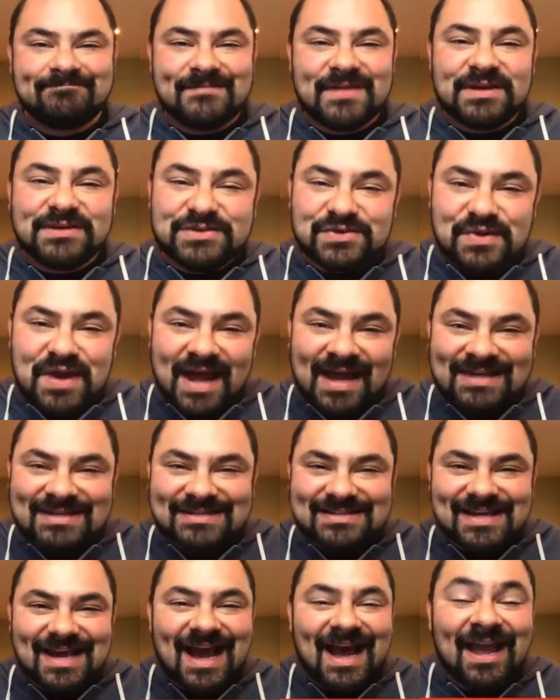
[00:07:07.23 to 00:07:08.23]
So,
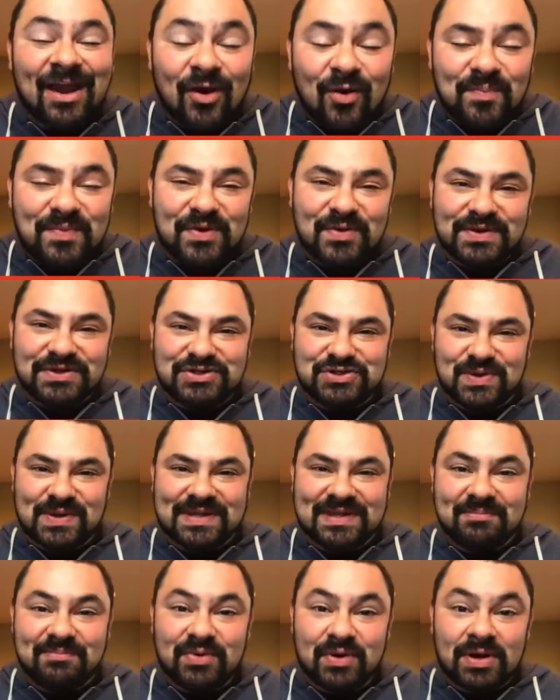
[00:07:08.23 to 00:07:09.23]
guys, I hope you enjoy the
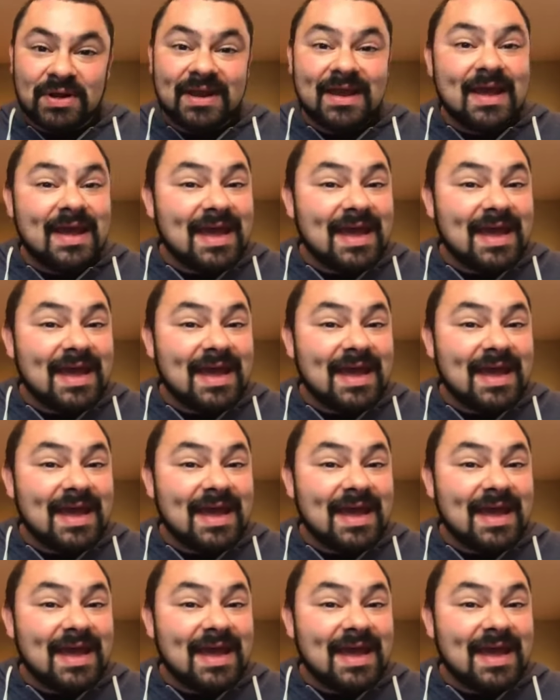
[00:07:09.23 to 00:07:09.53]
book.